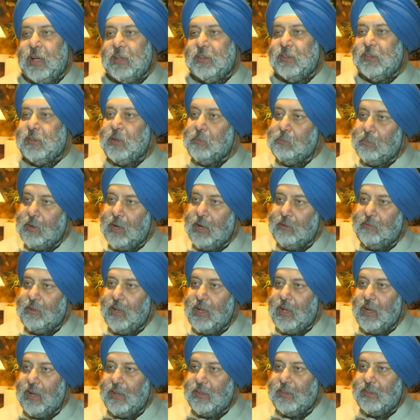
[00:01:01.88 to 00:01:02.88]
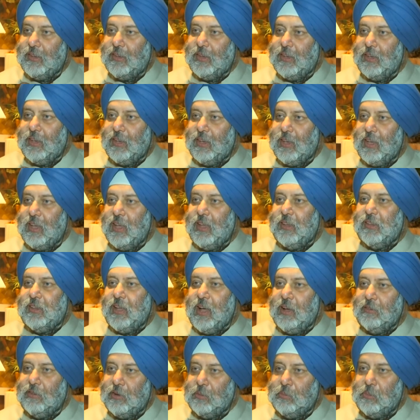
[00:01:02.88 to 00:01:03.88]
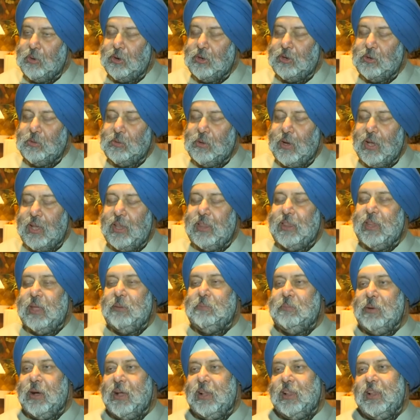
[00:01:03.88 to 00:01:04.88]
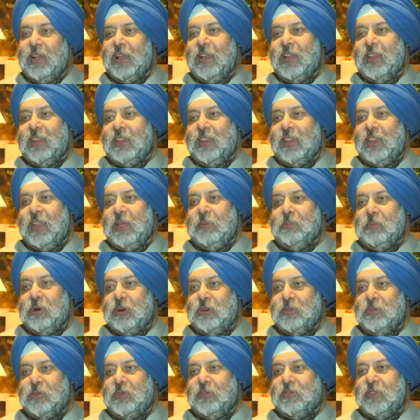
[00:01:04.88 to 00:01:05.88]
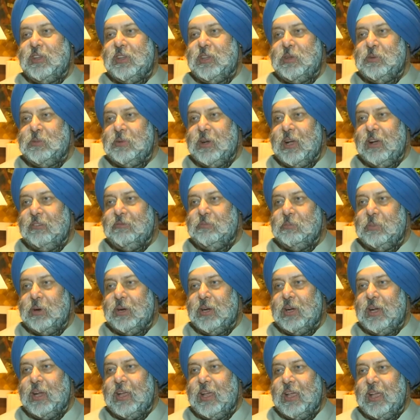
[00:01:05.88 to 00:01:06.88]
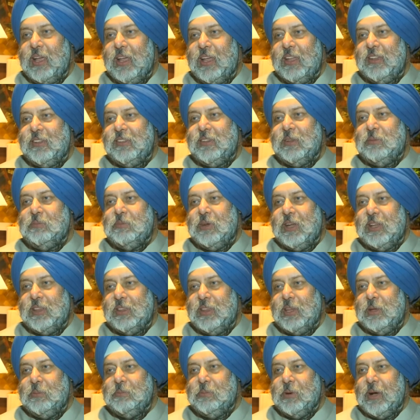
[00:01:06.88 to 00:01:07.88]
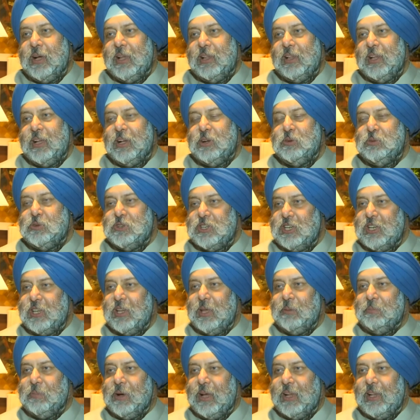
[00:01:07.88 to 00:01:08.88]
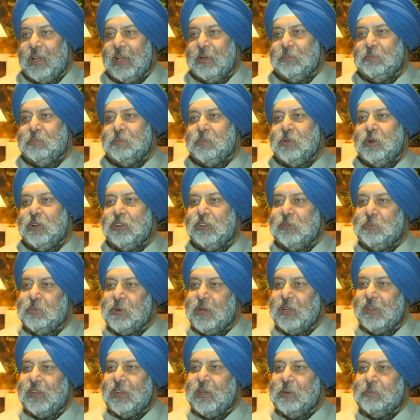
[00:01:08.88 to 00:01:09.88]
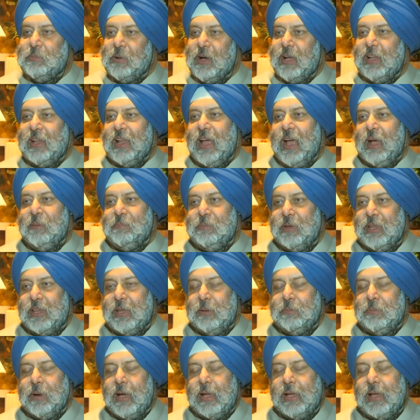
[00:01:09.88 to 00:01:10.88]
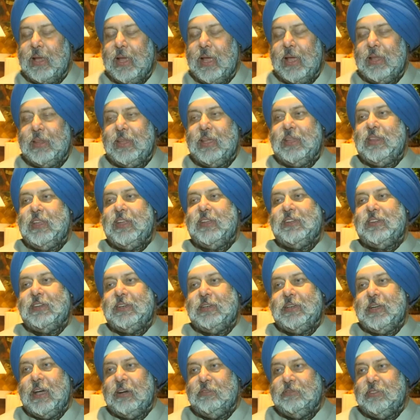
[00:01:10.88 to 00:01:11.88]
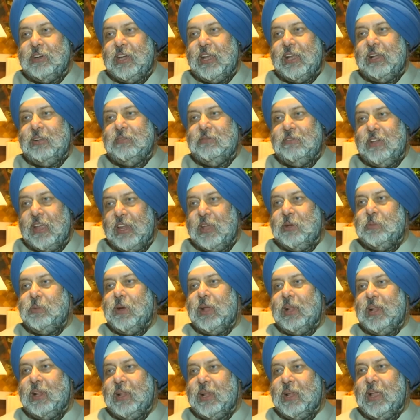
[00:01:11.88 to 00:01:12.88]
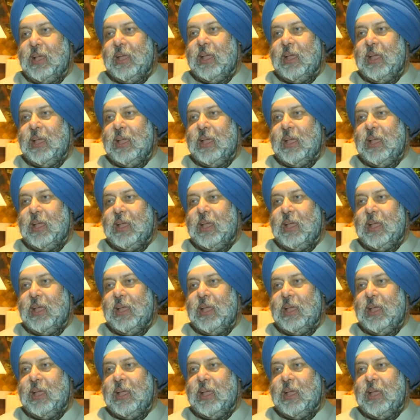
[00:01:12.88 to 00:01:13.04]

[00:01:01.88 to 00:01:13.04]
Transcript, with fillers: Saath, Sabka Vikas is our motto. In Nepal, the motto of the new government is Samrid Nepal, Khushi Nepali, prosperous Nepal, happy Nepal. I think these dovetail very well.